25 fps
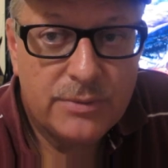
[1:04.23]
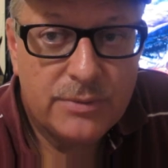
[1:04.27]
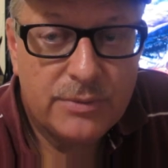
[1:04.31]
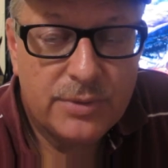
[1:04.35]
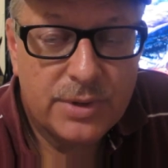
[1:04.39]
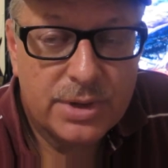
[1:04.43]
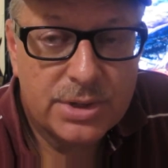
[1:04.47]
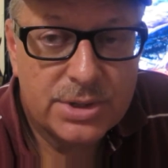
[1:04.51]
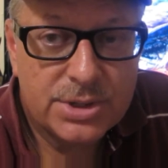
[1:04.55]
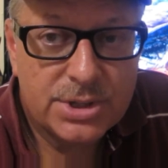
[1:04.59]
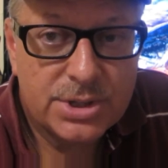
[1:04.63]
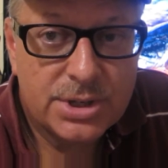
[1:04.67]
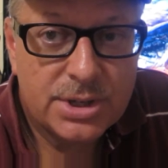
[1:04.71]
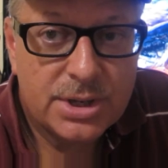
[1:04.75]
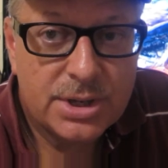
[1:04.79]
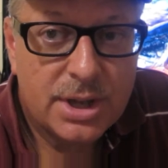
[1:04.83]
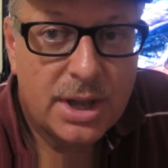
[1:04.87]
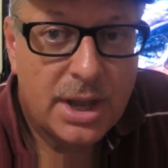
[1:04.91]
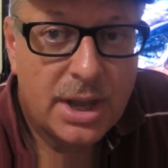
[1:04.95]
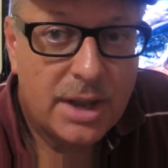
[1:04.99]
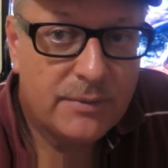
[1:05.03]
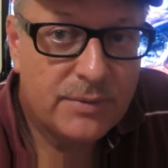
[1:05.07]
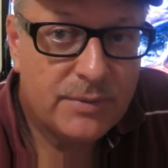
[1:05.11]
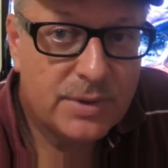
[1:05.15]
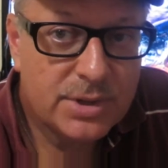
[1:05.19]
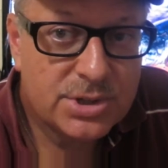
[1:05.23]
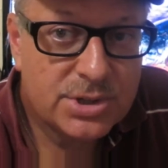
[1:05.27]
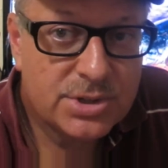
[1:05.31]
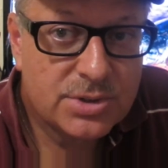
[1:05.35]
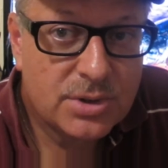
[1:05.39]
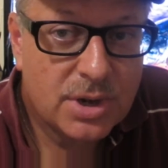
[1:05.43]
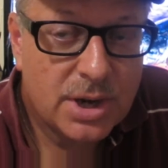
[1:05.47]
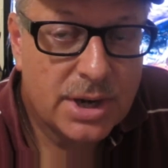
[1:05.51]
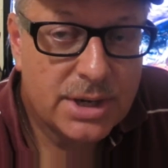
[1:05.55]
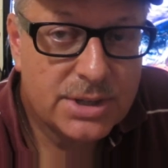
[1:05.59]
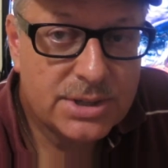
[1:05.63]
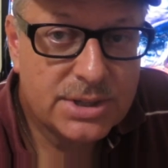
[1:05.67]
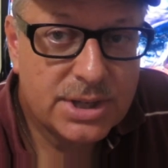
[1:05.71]
fish and fish
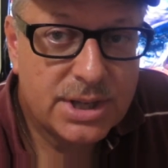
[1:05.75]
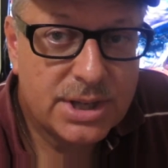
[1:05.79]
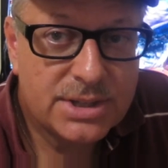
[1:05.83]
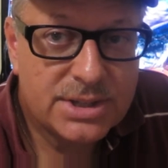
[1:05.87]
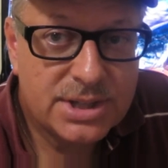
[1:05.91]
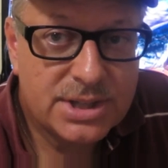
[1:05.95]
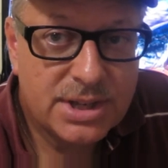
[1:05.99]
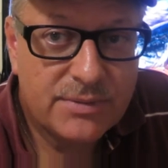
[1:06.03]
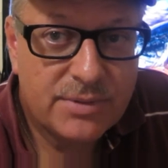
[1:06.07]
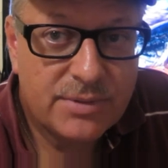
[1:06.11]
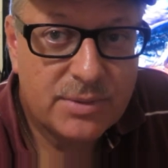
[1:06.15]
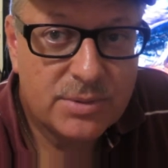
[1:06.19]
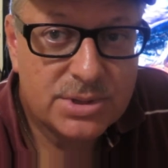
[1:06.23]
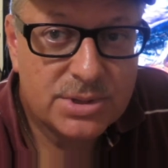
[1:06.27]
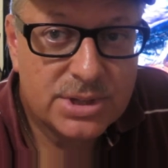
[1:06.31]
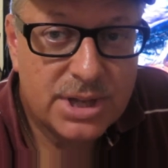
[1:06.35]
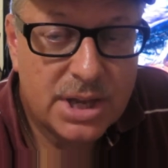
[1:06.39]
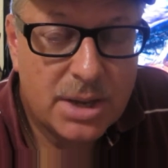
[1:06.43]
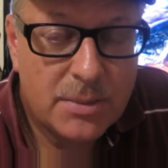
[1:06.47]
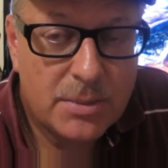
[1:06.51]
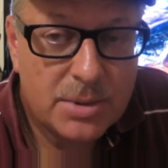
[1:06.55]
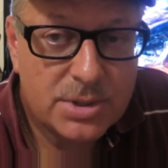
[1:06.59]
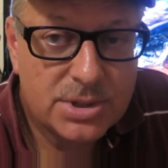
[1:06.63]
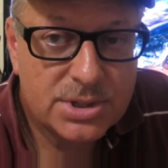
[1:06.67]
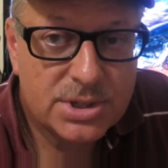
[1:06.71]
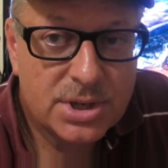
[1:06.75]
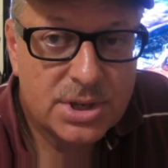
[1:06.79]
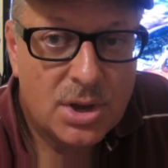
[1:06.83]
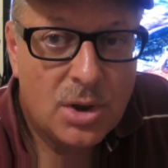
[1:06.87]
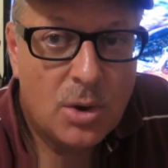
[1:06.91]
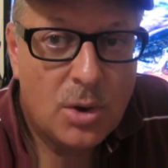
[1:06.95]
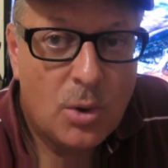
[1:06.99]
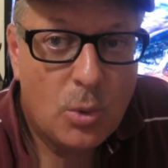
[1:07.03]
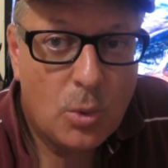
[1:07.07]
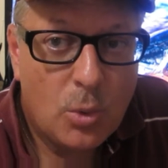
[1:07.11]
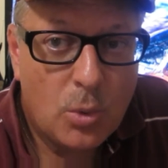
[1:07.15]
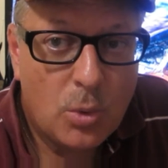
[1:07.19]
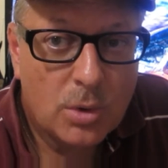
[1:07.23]
strikes and see if it was damaged,
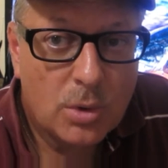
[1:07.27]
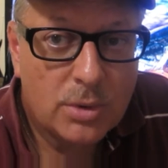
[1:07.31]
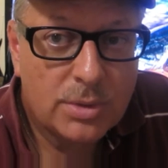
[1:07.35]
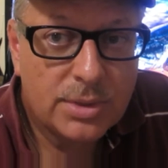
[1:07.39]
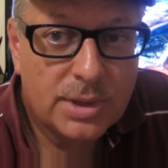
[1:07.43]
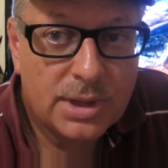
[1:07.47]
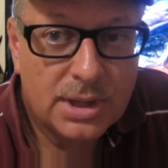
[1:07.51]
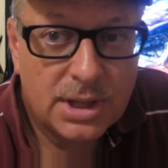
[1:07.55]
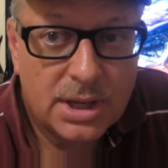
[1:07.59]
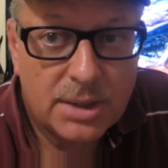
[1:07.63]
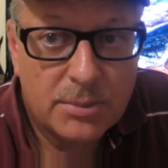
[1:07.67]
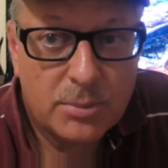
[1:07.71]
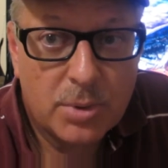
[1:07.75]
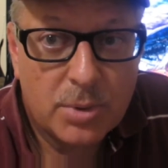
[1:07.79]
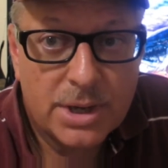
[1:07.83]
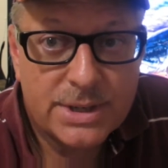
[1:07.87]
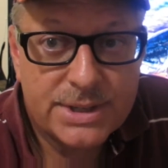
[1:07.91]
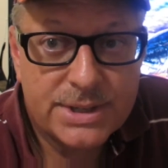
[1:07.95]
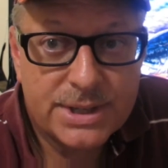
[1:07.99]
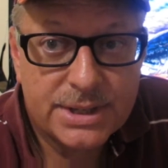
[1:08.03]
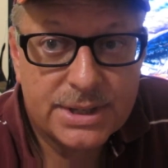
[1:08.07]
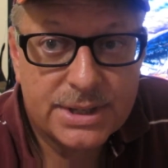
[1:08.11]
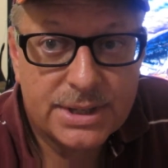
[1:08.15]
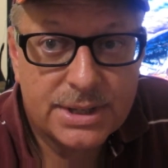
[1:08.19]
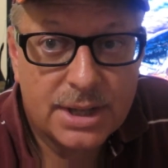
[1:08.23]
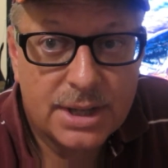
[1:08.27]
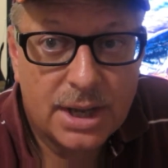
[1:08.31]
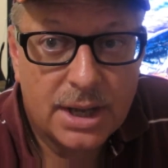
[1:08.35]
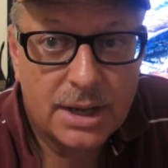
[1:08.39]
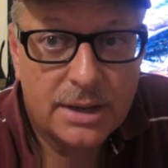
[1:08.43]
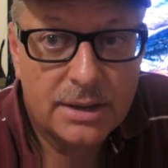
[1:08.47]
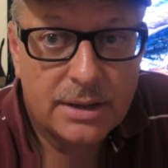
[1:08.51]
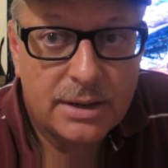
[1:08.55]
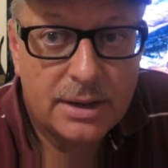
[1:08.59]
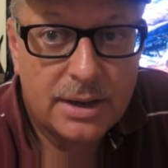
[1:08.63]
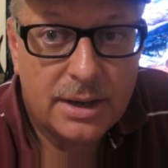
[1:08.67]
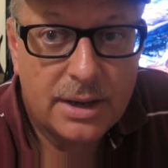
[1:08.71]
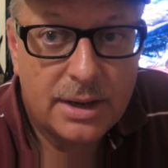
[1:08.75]
or the line breaks at the knot.
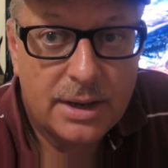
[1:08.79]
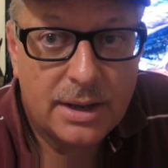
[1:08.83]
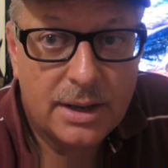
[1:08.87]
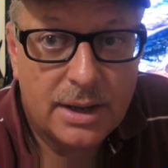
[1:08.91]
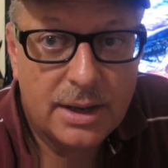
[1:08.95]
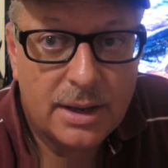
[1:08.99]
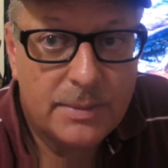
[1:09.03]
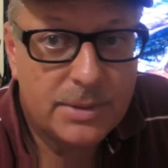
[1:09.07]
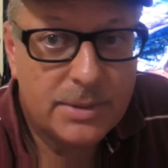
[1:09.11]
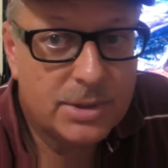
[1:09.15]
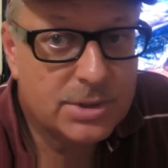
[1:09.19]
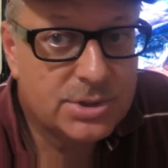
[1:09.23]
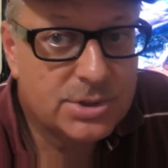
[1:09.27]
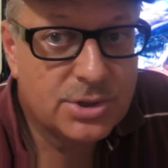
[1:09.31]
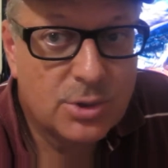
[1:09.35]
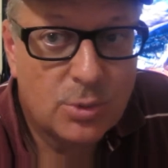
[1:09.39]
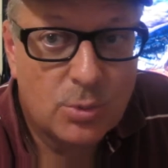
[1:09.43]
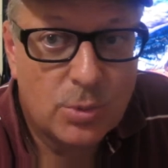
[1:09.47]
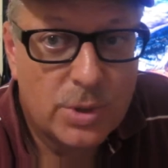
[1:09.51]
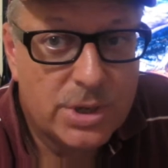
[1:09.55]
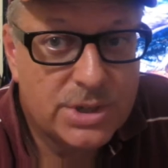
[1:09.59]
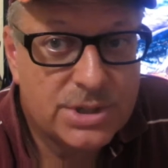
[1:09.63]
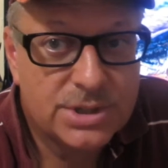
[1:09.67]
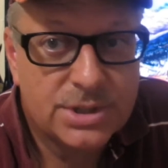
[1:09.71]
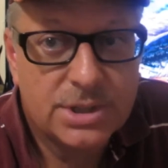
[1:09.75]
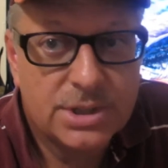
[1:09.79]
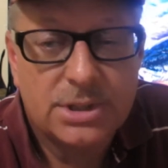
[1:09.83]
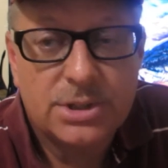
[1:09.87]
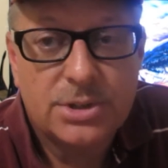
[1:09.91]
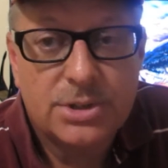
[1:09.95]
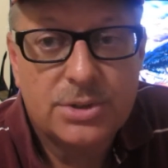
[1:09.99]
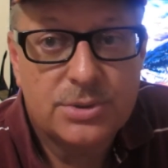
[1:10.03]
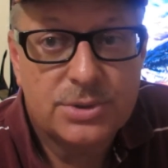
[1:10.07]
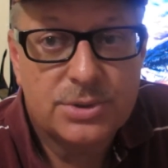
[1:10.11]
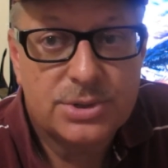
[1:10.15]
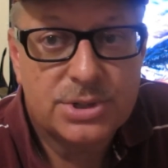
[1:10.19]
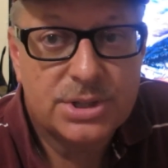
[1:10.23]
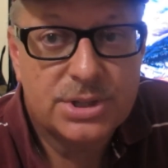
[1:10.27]
I mean, there's no reason to
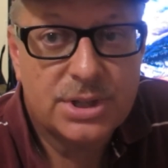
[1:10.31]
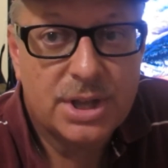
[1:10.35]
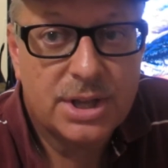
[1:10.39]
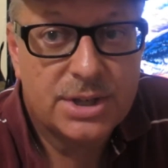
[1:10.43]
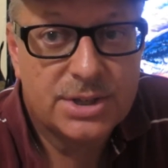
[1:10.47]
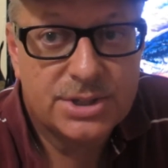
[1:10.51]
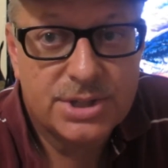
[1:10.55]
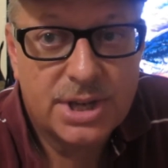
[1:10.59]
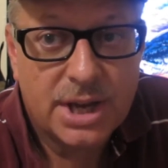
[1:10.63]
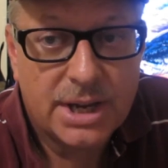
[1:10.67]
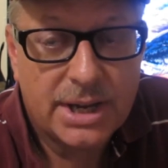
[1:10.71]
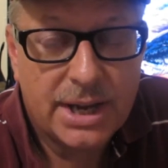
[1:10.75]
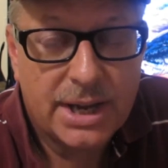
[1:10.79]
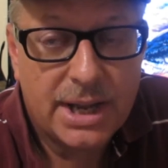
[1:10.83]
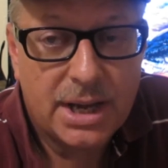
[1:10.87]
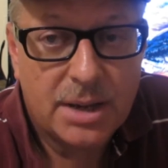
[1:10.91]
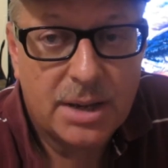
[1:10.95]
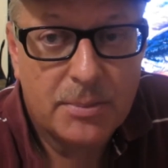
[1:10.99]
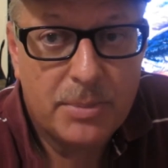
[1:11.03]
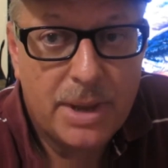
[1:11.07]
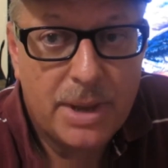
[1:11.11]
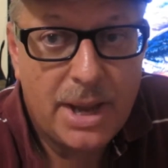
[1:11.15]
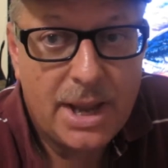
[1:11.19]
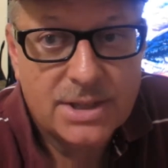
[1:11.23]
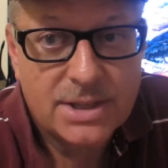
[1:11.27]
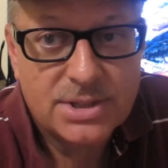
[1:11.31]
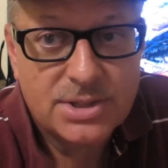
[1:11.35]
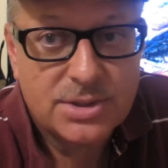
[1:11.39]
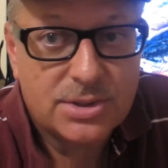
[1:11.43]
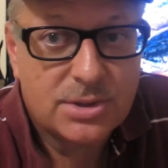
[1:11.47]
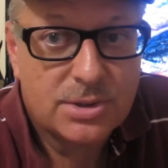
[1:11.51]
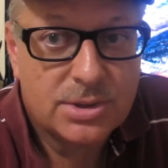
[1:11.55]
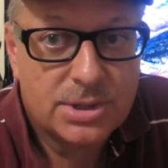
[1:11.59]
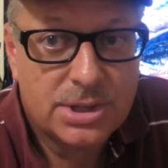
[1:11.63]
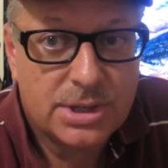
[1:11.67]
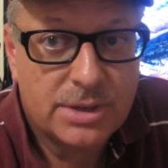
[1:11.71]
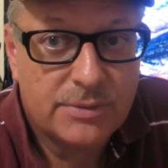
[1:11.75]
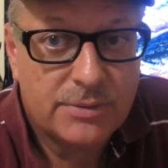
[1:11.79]
lose a gigantic bass, a
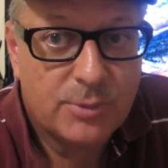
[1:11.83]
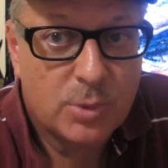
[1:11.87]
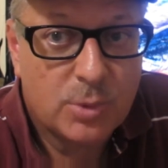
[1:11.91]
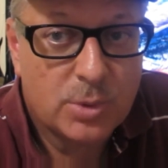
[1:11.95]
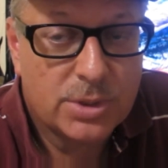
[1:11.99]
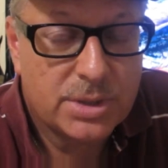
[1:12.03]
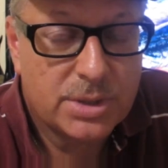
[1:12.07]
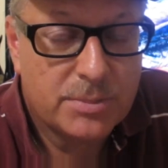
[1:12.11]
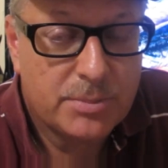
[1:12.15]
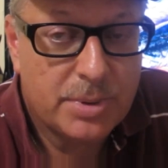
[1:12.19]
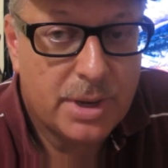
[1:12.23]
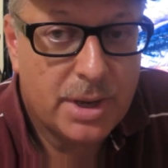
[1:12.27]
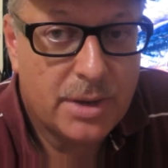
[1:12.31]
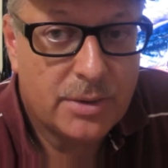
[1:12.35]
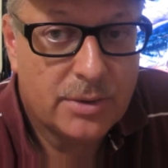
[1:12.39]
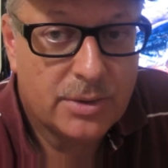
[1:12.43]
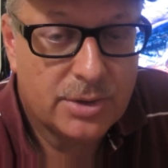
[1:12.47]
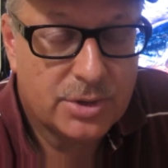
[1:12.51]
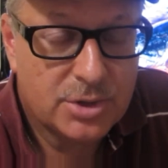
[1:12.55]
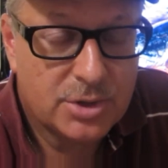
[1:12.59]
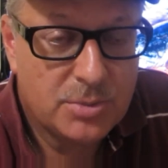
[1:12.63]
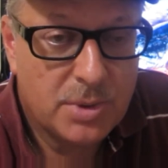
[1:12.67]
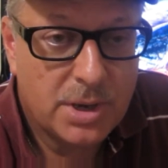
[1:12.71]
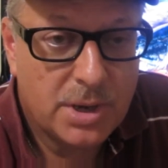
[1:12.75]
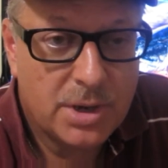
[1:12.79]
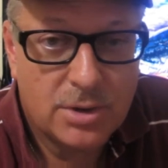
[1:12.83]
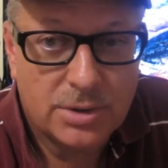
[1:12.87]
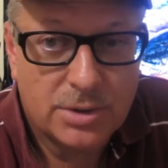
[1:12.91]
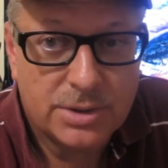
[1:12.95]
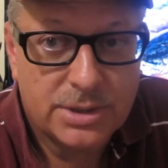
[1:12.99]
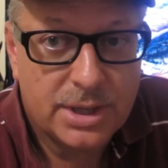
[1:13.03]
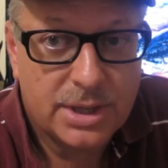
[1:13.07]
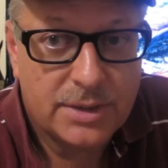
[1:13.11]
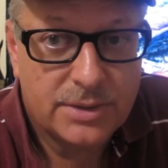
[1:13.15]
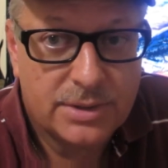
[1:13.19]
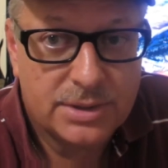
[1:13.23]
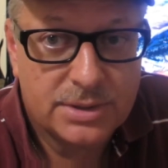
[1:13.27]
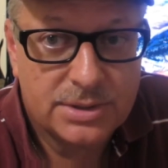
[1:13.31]
13 to 14 pounder, and you might hook
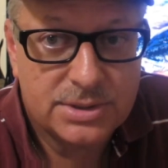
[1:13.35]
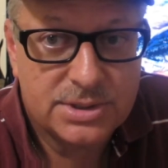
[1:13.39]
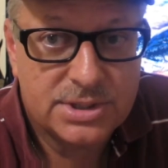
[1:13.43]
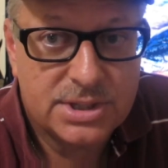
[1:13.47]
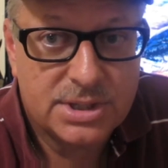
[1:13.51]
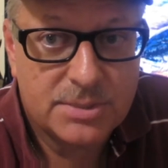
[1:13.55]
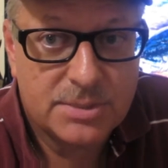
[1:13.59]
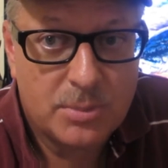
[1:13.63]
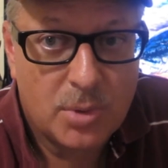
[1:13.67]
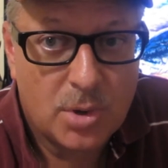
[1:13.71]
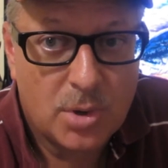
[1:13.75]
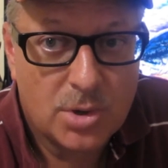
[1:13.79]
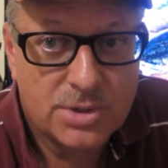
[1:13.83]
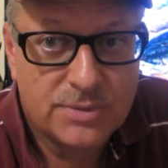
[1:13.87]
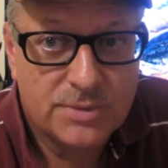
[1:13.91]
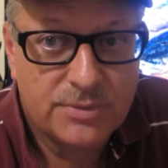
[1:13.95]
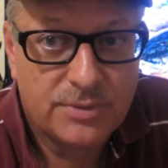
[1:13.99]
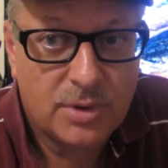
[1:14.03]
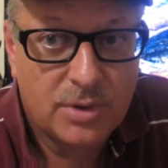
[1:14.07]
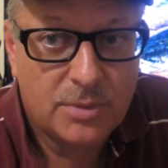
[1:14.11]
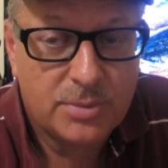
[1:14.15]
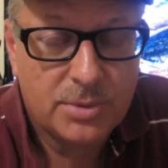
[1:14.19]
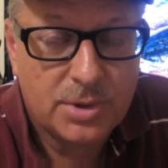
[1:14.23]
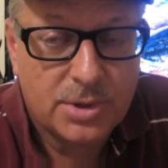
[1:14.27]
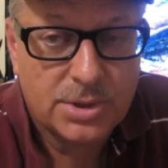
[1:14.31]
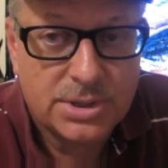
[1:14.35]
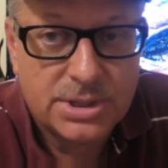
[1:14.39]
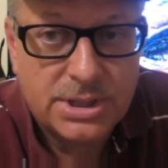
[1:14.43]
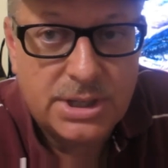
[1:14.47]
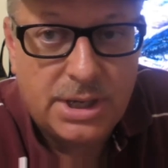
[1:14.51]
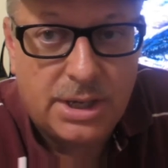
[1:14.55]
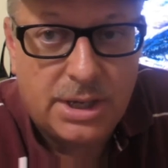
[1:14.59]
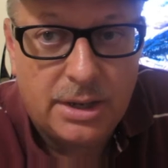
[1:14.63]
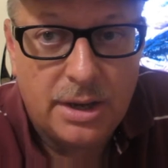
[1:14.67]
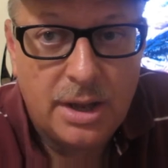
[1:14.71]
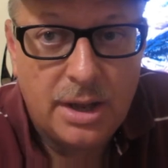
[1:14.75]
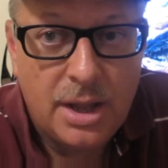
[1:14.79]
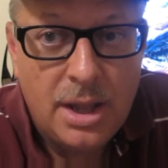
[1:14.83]
down to the stick marsh Farm 13